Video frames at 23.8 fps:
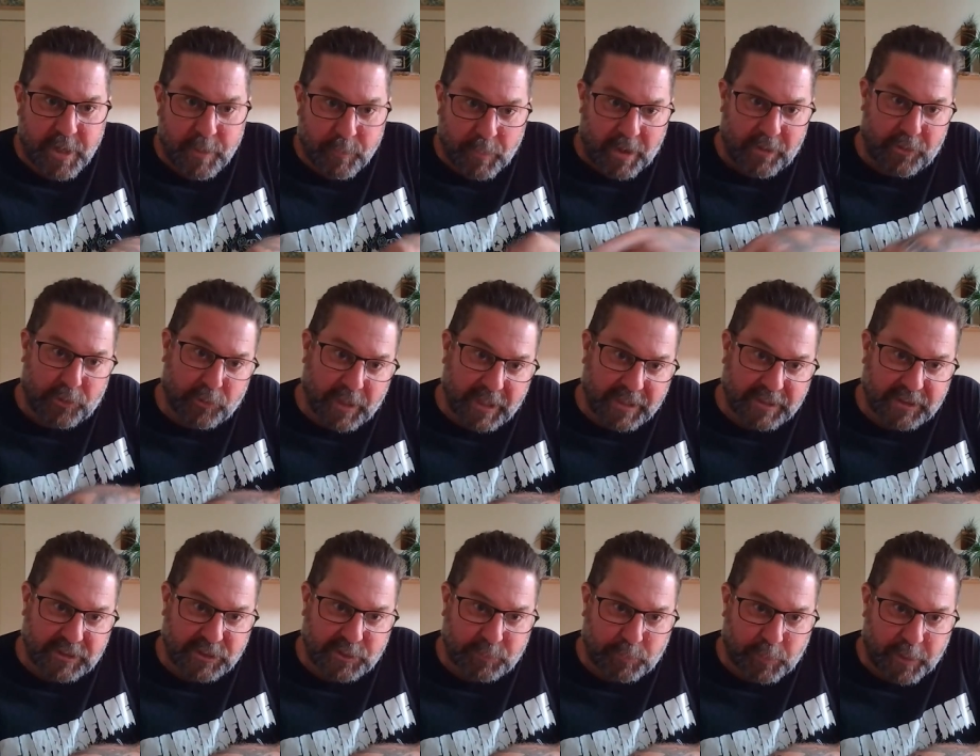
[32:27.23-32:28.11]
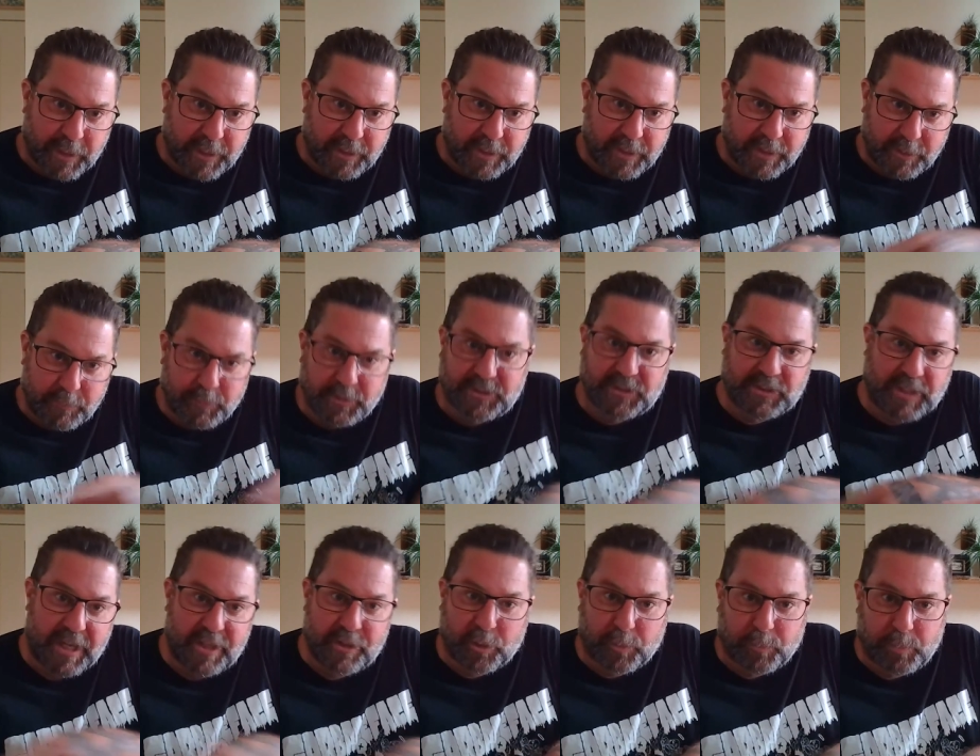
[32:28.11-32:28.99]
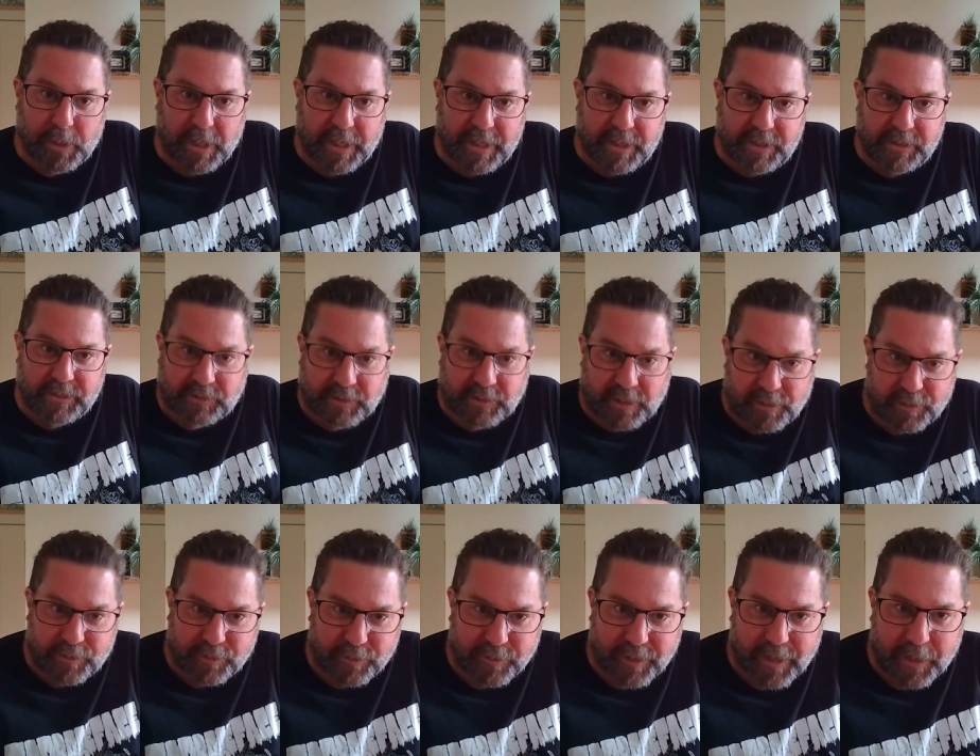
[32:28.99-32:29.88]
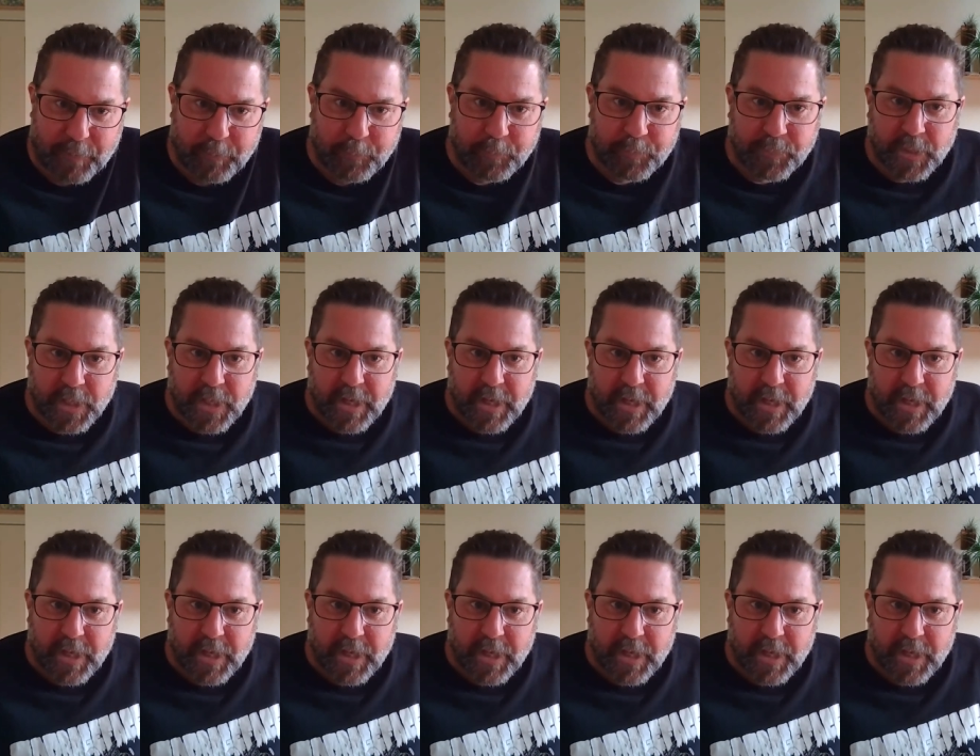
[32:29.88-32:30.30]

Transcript: by their license plate and he would say their wow. plate instead of their name.